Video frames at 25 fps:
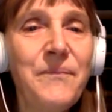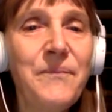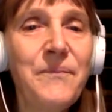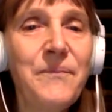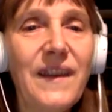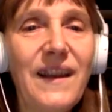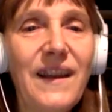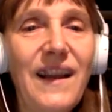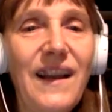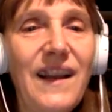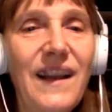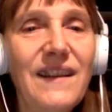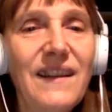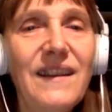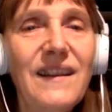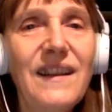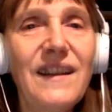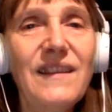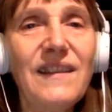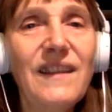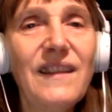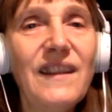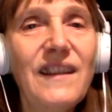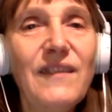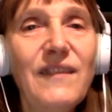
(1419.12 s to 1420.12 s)
And
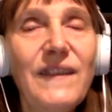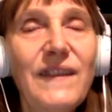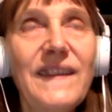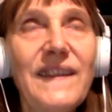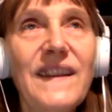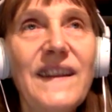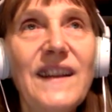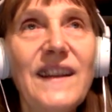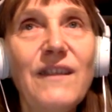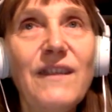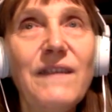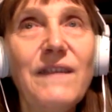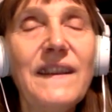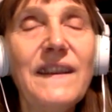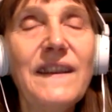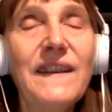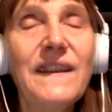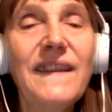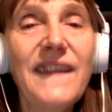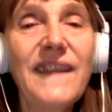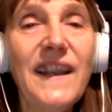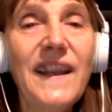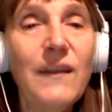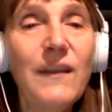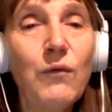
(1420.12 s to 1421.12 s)
it was kind of
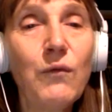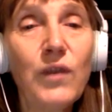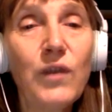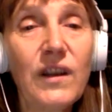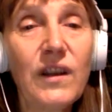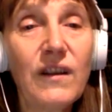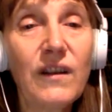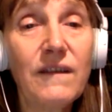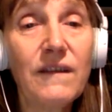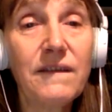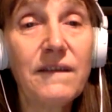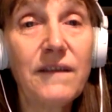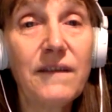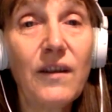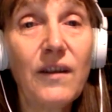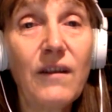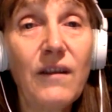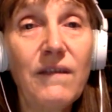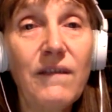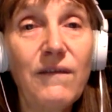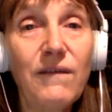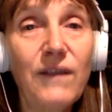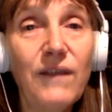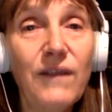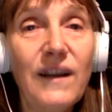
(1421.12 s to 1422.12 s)
insane work
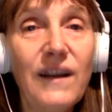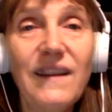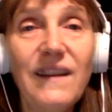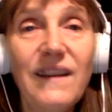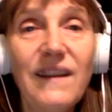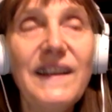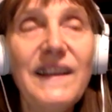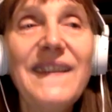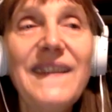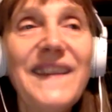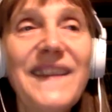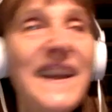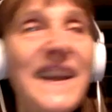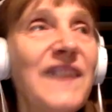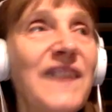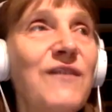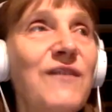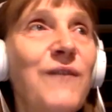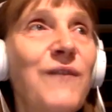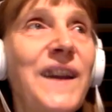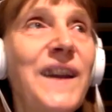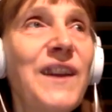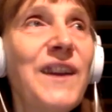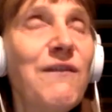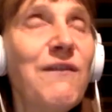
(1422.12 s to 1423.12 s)
of insane
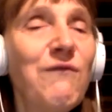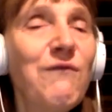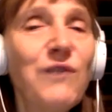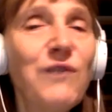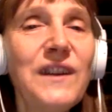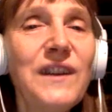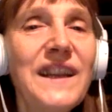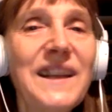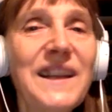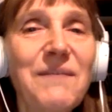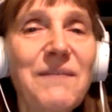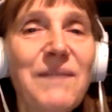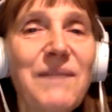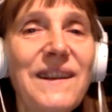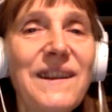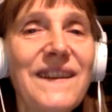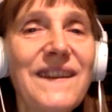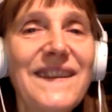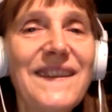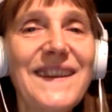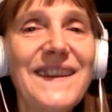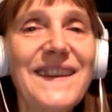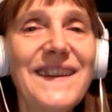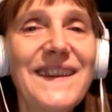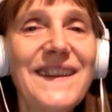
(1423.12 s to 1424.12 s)
way of working,
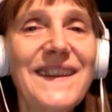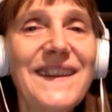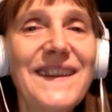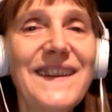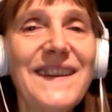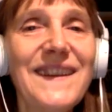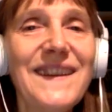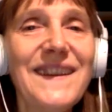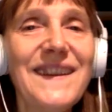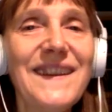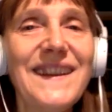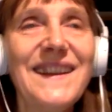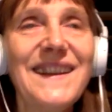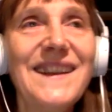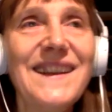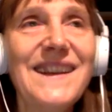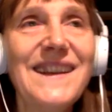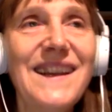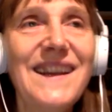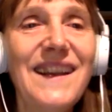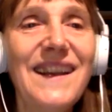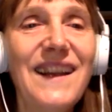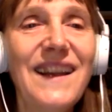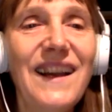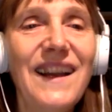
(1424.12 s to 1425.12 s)
because I
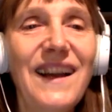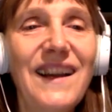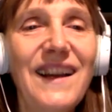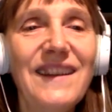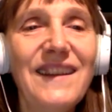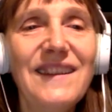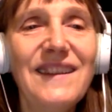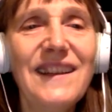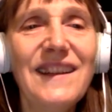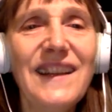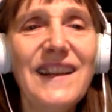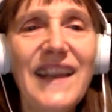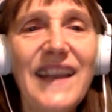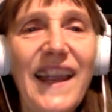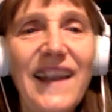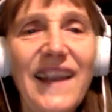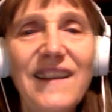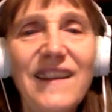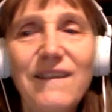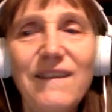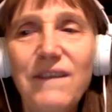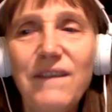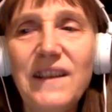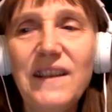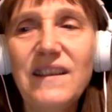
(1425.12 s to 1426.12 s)
really hate
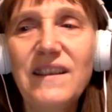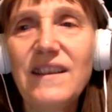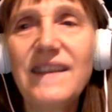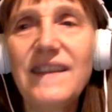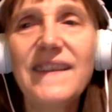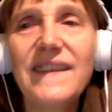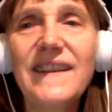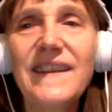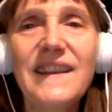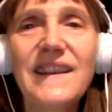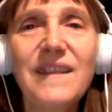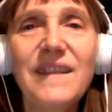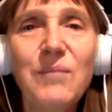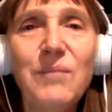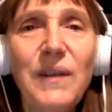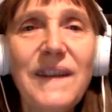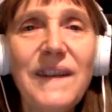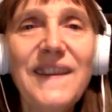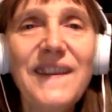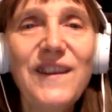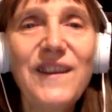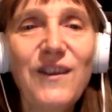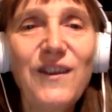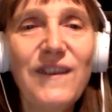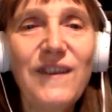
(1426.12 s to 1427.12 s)
fundraising, because, you
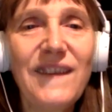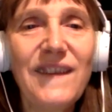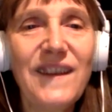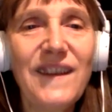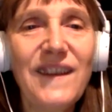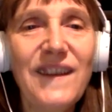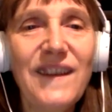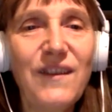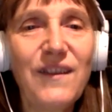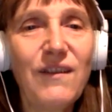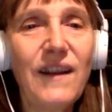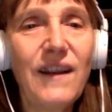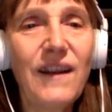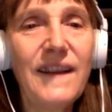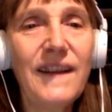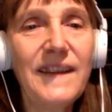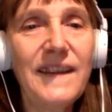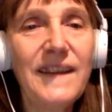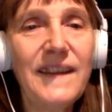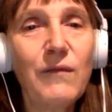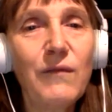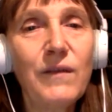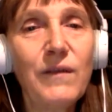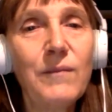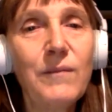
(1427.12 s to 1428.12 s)
know, it's like you're
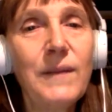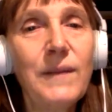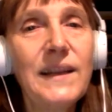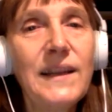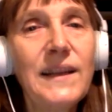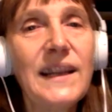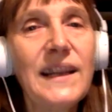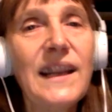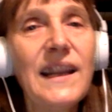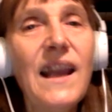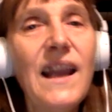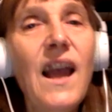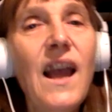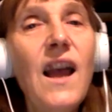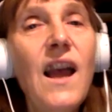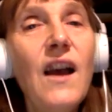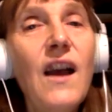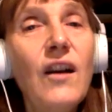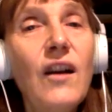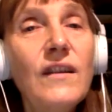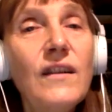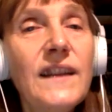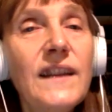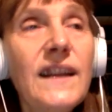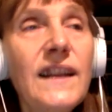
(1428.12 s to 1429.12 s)
asking for money.
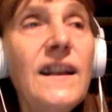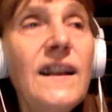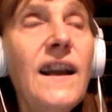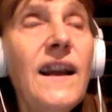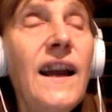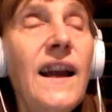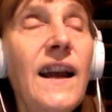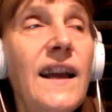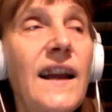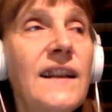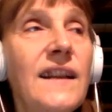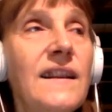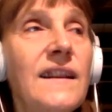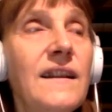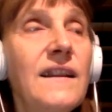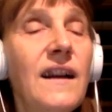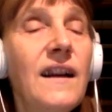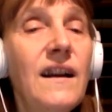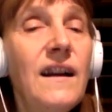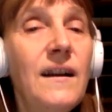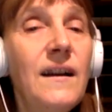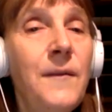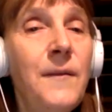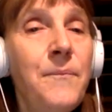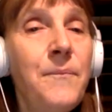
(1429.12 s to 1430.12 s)
On the other hand,
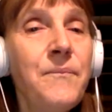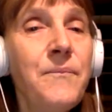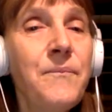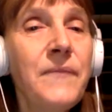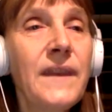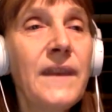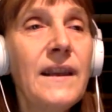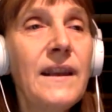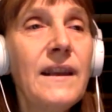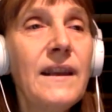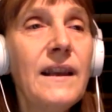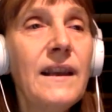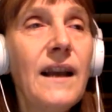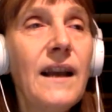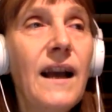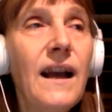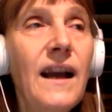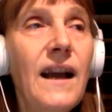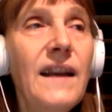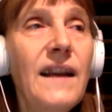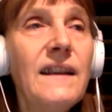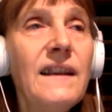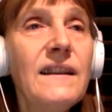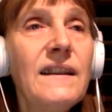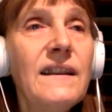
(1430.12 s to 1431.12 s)

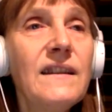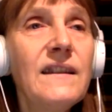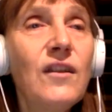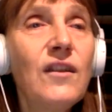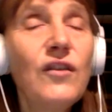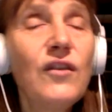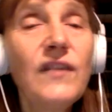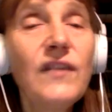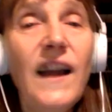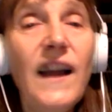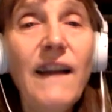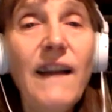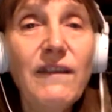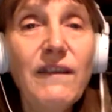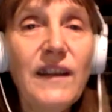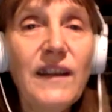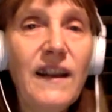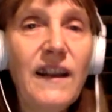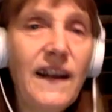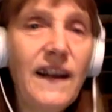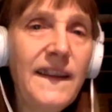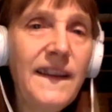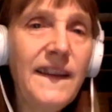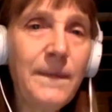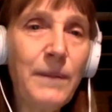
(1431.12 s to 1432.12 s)
I don't have
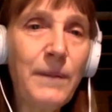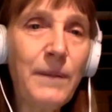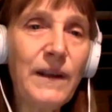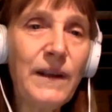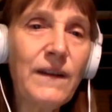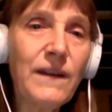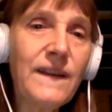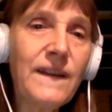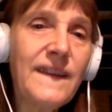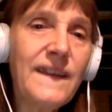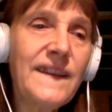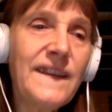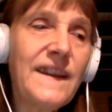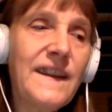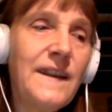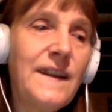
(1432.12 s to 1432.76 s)
regrets, because